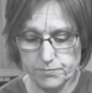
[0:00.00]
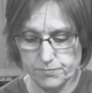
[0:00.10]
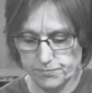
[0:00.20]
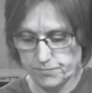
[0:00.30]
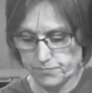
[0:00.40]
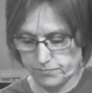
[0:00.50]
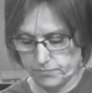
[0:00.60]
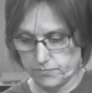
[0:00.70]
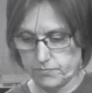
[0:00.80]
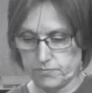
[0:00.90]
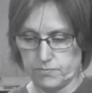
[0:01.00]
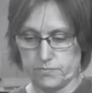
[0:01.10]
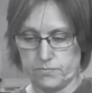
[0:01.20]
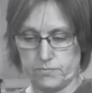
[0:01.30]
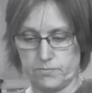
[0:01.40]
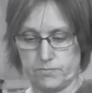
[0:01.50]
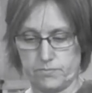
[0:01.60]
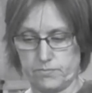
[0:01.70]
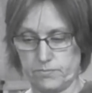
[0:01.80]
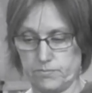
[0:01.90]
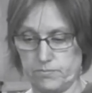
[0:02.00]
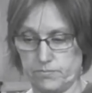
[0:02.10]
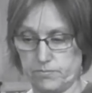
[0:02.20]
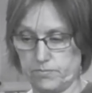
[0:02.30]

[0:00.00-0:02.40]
(no one is talking)